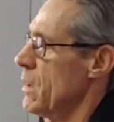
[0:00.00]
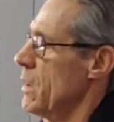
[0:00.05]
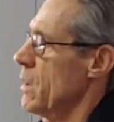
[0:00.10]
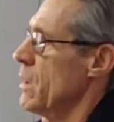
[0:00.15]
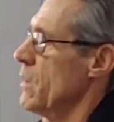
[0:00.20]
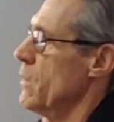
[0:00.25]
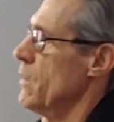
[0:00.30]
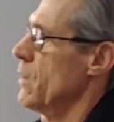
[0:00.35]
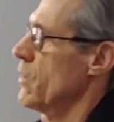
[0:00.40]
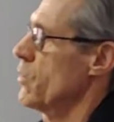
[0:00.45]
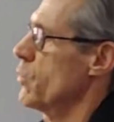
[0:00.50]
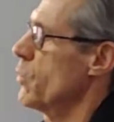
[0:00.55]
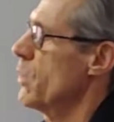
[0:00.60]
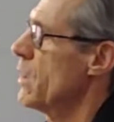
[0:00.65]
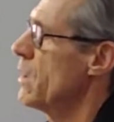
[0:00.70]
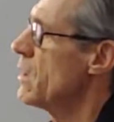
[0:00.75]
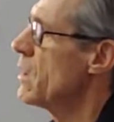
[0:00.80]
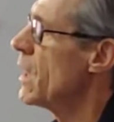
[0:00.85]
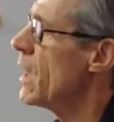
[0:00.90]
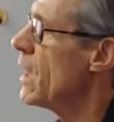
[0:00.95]
and this
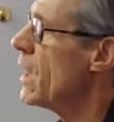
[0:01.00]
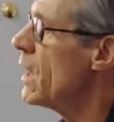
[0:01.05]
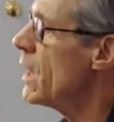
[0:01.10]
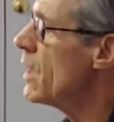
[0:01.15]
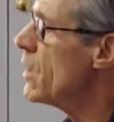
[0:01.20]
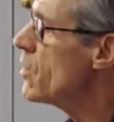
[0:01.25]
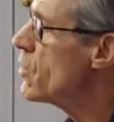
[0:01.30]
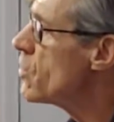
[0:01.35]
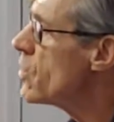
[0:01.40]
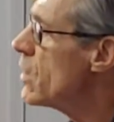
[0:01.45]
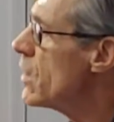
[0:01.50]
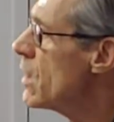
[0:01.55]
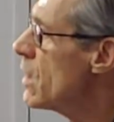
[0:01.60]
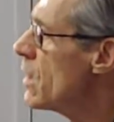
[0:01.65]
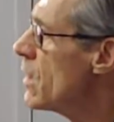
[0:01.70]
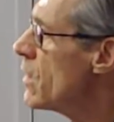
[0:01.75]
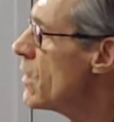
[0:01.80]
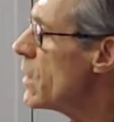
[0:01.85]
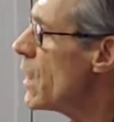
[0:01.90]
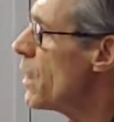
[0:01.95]
will engage
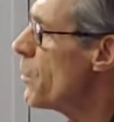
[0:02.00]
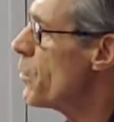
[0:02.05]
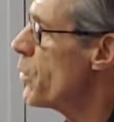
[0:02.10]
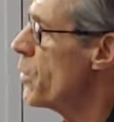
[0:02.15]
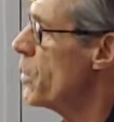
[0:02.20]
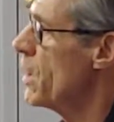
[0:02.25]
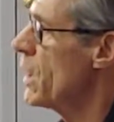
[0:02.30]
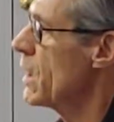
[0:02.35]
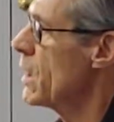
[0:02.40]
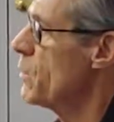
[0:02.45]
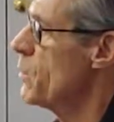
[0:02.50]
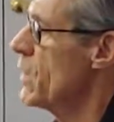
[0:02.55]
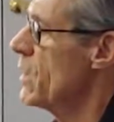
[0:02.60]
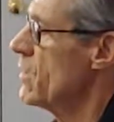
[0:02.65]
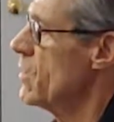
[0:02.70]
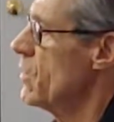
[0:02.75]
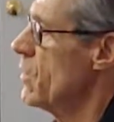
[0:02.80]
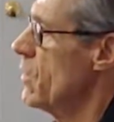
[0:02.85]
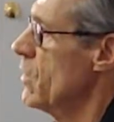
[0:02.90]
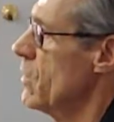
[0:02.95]
the upper neck
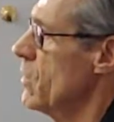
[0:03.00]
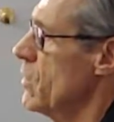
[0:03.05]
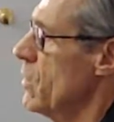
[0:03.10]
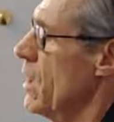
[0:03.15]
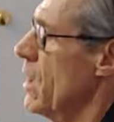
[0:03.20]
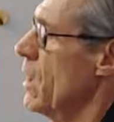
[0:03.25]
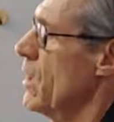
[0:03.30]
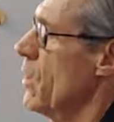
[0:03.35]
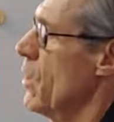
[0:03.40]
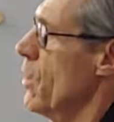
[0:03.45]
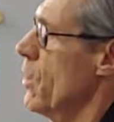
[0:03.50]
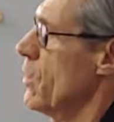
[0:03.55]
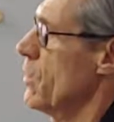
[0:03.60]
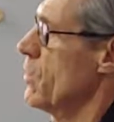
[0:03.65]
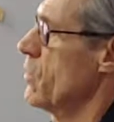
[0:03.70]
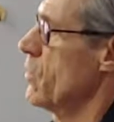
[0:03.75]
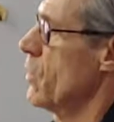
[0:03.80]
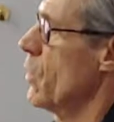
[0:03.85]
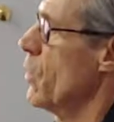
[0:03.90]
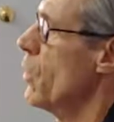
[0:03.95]
muscles and
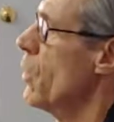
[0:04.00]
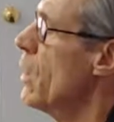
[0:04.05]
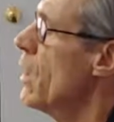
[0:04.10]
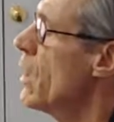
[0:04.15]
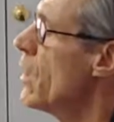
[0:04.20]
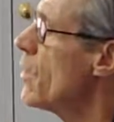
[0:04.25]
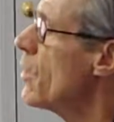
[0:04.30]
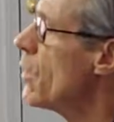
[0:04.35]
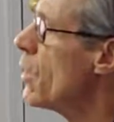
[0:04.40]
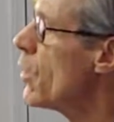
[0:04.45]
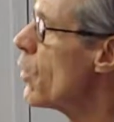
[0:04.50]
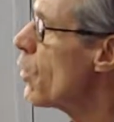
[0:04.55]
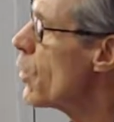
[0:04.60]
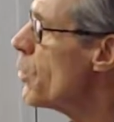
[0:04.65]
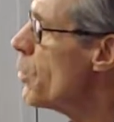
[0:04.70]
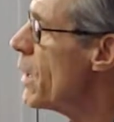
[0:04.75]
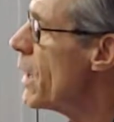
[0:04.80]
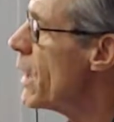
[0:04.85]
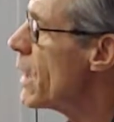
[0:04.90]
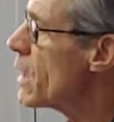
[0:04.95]
also the lower
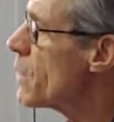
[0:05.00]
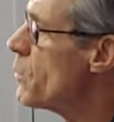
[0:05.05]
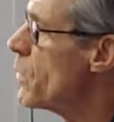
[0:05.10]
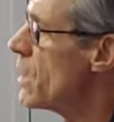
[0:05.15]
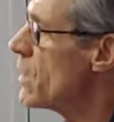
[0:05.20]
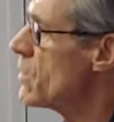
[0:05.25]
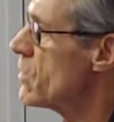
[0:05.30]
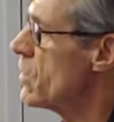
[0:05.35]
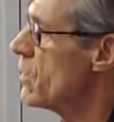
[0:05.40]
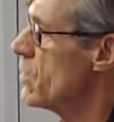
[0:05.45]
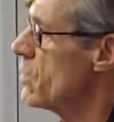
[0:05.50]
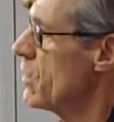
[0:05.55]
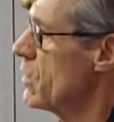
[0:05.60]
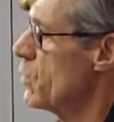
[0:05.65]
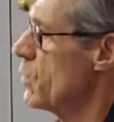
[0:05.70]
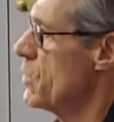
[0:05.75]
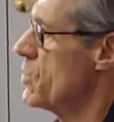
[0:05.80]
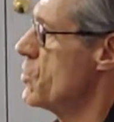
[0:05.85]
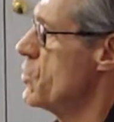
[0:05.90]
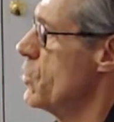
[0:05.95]
back muscles, in
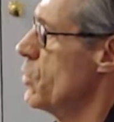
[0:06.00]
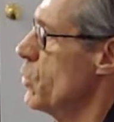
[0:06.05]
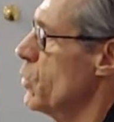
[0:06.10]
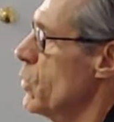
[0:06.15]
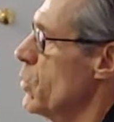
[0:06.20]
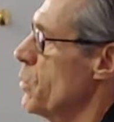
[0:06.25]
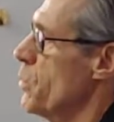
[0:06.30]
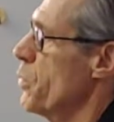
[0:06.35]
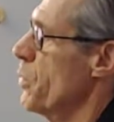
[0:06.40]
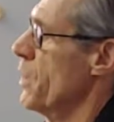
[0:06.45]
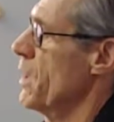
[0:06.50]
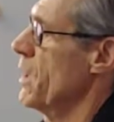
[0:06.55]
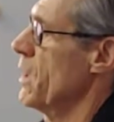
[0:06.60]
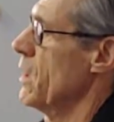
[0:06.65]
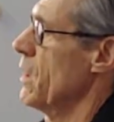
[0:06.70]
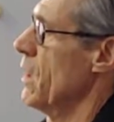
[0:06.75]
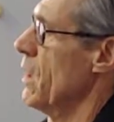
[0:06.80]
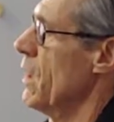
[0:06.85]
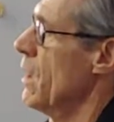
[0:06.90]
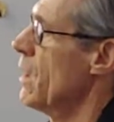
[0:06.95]
which you will
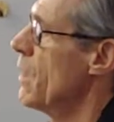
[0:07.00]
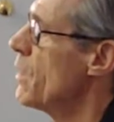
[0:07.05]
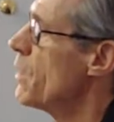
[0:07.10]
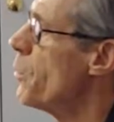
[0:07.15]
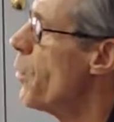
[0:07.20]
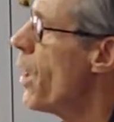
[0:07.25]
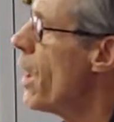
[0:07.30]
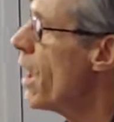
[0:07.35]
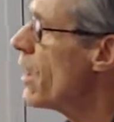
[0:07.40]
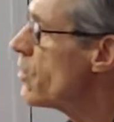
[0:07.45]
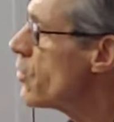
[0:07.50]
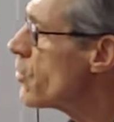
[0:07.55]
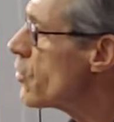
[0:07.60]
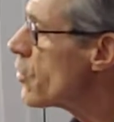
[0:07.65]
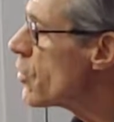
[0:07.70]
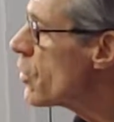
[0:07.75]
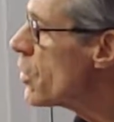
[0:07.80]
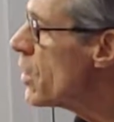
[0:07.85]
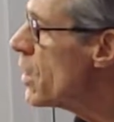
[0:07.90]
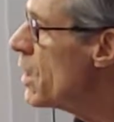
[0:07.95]
bring the
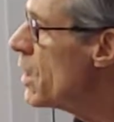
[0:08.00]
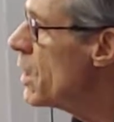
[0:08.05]
posture